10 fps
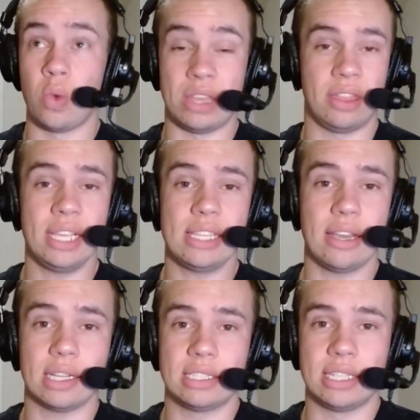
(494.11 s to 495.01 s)
we think
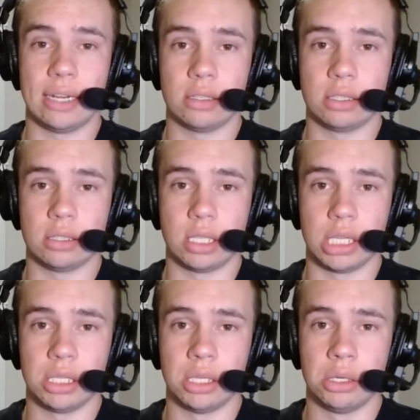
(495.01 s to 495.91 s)
Deion Sanders is
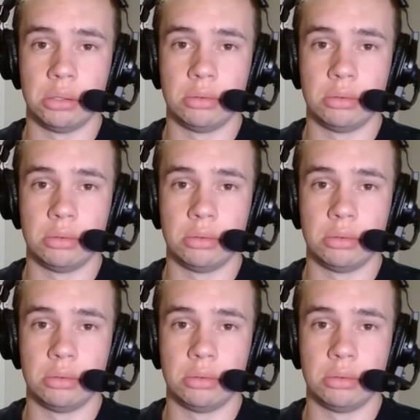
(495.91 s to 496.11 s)
good,